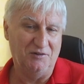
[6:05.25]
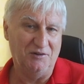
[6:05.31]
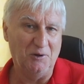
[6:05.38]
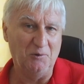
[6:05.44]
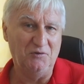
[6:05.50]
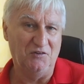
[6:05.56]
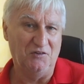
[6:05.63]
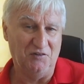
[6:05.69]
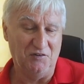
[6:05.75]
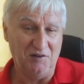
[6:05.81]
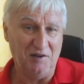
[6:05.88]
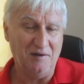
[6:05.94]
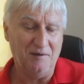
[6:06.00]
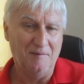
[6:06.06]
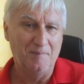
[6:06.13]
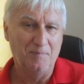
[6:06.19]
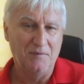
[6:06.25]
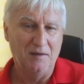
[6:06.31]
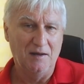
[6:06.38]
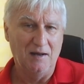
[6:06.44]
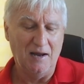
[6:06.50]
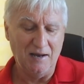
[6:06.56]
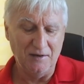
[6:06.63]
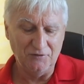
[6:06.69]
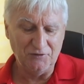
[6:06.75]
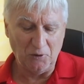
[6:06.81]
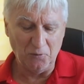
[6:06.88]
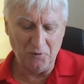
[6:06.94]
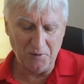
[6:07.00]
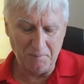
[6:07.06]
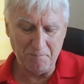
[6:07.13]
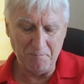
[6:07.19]
notices it, and
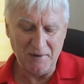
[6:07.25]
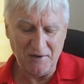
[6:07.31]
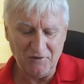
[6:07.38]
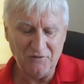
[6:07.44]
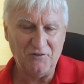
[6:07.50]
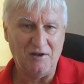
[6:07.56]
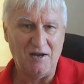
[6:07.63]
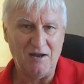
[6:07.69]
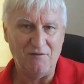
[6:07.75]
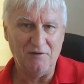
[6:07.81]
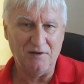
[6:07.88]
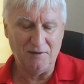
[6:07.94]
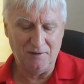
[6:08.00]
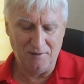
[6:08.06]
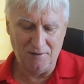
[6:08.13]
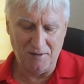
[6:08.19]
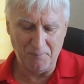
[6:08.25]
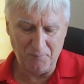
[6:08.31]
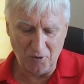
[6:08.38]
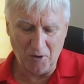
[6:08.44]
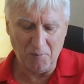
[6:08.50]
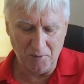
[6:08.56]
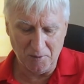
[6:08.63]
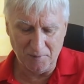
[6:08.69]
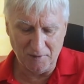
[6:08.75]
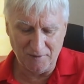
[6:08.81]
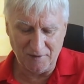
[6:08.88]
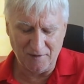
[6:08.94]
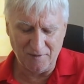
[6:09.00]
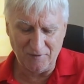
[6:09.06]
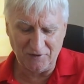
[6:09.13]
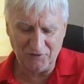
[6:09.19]
don't admit to having a problem.
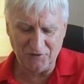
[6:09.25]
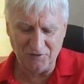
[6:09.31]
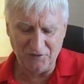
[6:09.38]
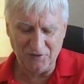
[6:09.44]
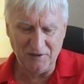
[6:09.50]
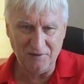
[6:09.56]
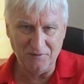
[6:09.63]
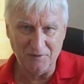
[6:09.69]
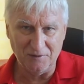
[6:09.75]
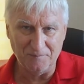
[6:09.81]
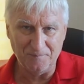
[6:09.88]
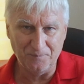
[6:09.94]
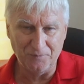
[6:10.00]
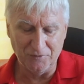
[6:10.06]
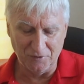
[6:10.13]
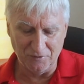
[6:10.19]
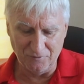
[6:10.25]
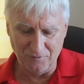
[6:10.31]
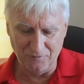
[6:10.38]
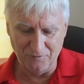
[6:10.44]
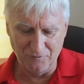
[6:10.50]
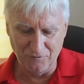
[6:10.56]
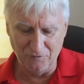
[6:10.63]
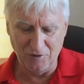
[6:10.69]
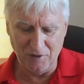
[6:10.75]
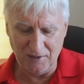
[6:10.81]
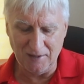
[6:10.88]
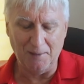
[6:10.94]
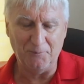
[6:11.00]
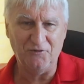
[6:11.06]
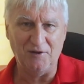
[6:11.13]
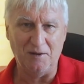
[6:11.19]
And that's the thing that really
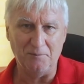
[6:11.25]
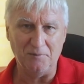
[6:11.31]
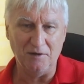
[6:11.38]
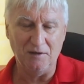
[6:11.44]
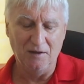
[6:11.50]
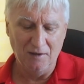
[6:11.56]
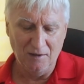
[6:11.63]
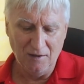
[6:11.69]
upset me.